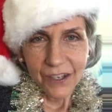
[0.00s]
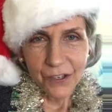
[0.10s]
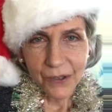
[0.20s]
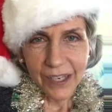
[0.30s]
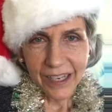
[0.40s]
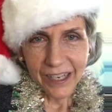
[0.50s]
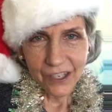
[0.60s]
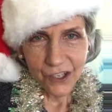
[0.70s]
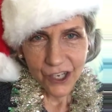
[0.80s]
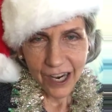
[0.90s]
doing a
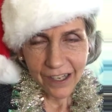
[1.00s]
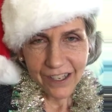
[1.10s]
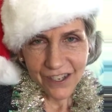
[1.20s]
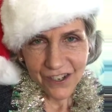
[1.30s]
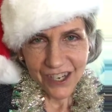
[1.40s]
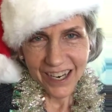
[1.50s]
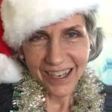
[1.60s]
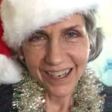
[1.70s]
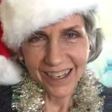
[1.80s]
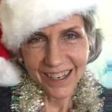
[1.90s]
challenge.
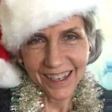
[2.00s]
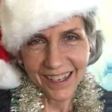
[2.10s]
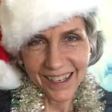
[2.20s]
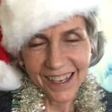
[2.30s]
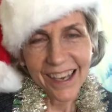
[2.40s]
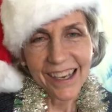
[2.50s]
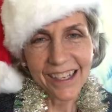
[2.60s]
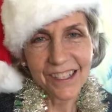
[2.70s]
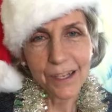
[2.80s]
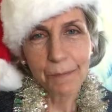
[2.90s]

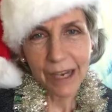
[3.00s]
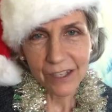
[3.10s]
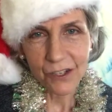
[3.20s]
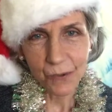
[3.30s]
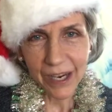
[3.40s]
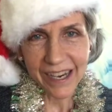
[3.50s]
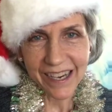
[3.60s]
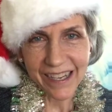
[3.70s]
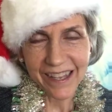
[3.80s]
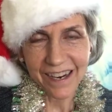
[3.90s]
It's the best
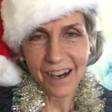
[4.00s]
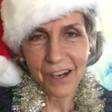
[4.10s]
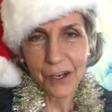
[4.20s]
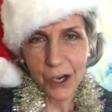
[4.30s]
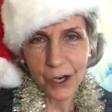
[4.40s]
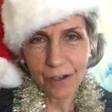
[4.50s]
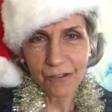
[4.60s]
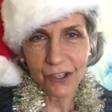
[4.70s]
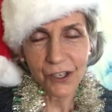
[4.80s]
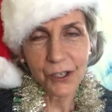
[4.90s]
way that I
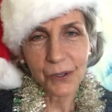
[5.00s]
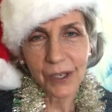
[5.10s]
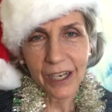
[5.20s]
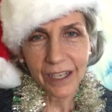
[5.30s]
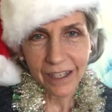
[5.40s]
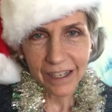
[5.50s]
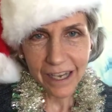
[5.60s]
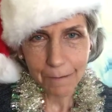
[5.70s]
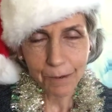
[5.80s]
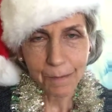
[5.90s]
know to
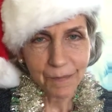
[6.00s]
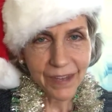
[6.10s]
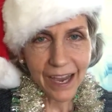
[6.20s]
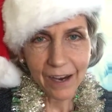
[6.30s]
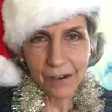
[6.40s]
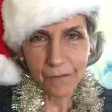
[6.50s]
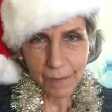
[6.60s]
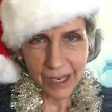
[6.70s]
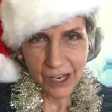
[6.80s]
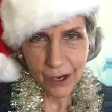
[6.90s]
leap out of
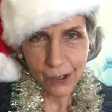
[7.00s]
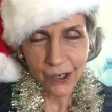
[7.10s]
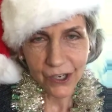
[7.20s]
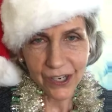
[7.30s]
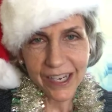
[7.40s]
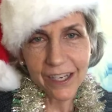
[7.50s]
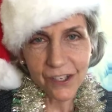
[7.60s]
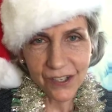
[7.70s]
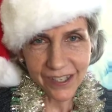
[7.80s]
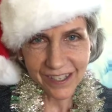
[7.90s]
mediocre
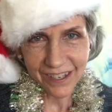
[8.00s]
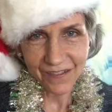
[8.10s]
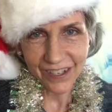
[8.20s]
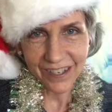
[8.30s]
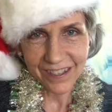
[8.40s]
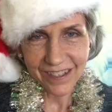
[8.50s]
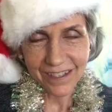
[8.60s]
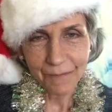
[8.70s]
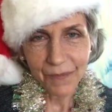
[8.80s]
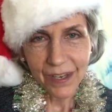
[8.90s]
into
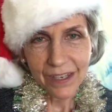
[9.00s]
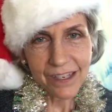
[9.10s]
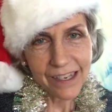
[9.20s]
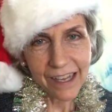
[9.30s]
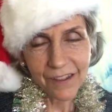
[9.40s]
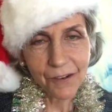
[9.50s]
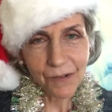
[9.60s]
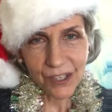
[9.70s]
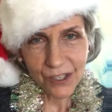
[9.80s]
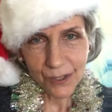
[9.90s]
significance, to get the
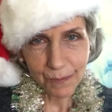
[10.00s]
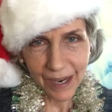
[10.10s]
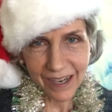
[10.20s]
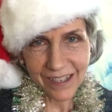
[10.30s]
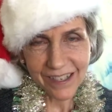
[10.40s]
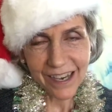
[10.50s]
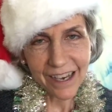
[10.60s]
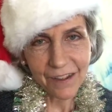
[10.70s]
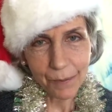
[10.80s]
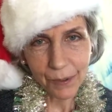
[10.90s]
respect
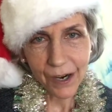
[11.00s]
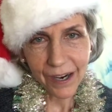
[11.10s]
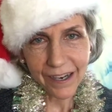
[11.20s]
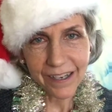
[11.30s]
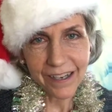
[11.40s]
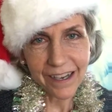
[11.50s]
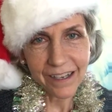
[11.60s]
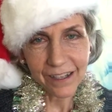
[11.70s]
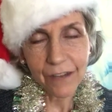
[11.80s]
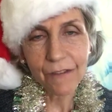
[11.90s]
and the pride
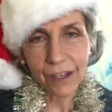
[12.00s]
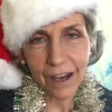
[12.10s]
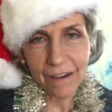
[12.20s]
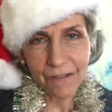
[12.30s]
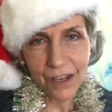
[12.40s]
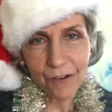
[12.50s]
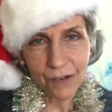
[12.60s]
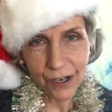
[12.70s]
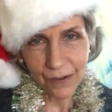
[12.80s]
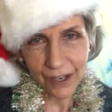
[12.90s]
and live the life that you
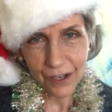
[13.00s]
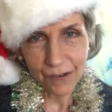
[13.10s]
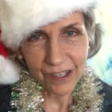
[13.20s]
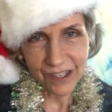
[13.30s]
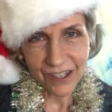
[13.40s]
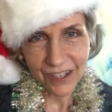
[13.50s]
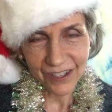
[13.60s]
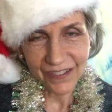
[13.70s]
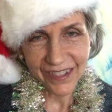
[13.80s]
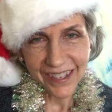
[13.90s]
know that you
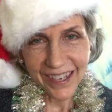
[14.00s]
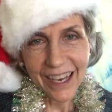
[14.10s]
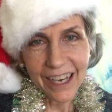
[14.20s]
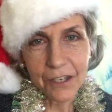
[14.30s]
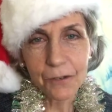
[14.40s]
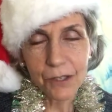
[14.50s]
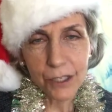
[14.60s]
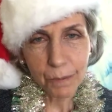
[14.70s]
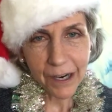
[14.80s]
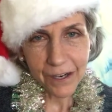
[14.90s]
deserve, and to
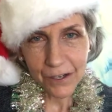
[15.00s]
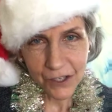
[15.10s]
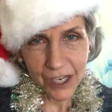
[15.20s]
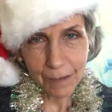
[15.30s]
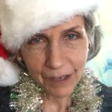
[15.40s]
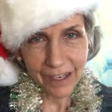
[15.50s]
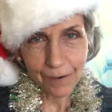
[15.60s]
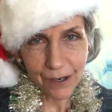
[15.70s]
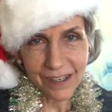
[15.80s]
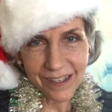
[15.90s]
inspire your team like
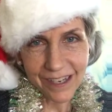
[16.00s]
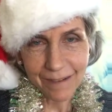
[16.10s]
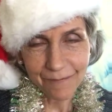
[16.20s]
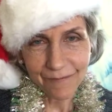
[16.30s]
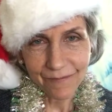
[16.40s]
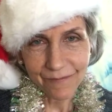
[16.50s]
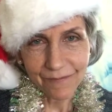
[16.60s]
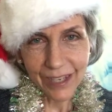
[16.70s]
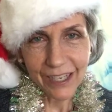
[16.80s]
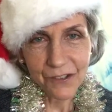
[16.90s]
crazy
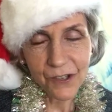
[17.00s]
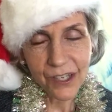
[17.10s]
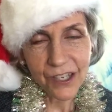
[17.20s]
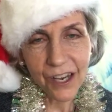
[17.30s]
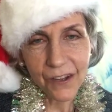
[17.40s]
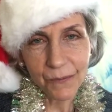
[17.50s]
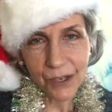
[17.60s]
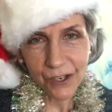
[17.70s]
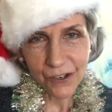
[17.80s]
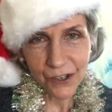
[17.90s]
because you can tell them
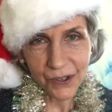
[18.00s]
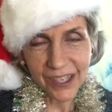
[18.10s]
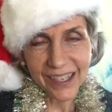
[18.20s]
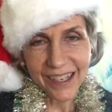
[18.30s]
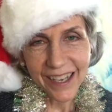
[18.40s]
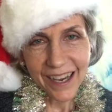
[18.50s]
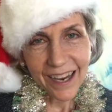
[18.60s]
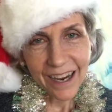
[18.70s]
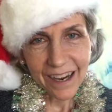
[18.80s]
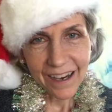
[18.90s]
what you're doing.
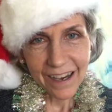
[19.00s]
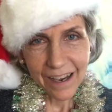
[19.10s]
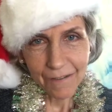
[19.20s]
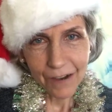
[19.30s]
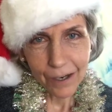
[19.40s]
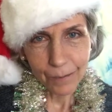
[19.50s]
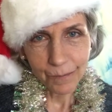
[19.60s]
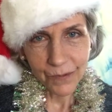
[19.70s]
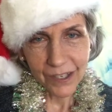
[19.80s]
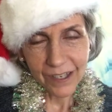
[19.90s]
I have
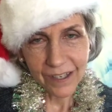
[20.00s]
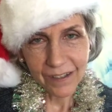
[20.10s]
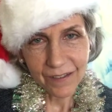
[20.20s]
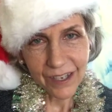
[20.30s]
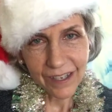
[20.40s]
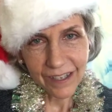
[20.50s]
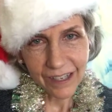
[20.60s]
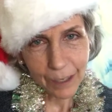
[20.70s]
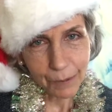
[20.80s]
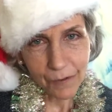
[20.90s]
helped uh, a
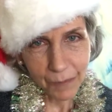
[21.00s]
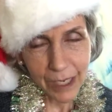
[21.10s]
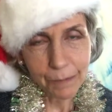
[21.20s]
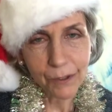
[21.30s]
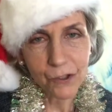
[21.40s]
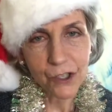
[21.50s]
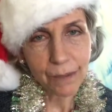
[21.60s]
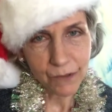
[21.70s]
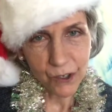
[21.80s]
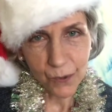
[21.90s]
couple of people
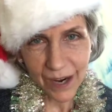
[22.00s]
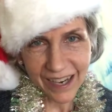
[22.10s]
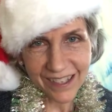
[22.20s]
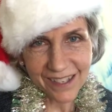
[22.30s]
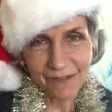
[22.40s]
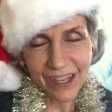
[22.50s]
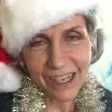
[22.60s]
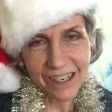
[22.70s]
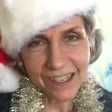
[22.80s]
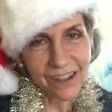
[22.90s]
jump two ranks when
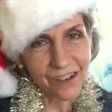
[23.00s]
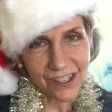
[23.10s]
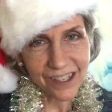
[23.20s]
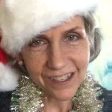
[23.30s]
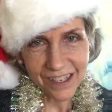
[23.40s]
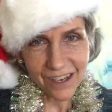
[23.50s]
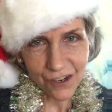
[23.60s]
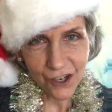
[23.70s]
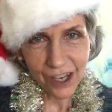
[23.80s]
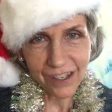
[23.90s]
they did their 60
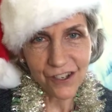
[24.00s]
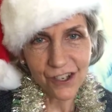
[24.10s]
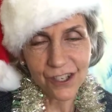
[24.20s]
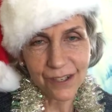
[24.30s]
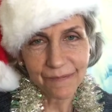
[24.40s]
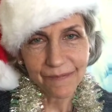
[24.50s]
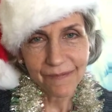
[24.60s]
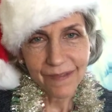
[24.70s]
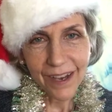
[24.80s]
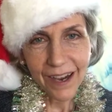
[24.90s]
day challenges.
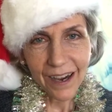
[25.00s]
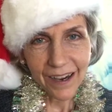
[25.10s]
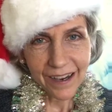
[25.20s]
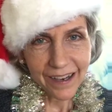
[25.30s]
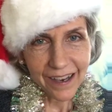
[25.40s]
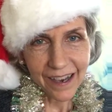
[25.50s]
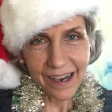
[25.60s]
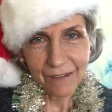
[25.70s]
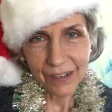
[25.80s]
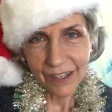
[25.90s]
I
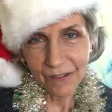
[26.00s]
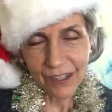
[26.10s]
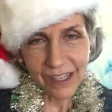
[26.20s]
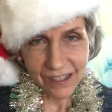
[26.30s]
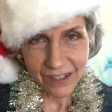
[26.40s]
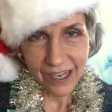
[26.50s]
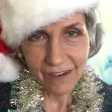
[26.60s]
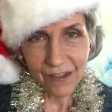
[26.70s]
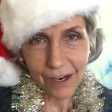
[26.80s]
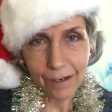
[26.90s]
have a, really a state
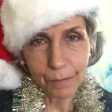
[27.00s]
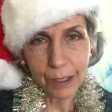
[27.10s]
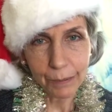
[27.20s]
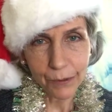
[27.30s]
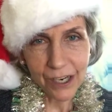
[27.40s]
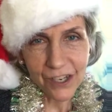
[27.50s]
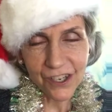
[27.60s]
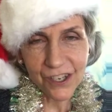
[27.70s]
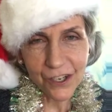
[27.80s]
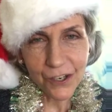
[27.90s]
of the art
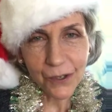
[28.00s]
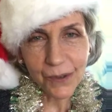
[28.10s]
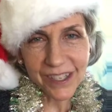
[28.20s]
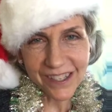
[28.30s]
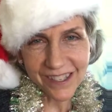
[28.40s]
preparation to do one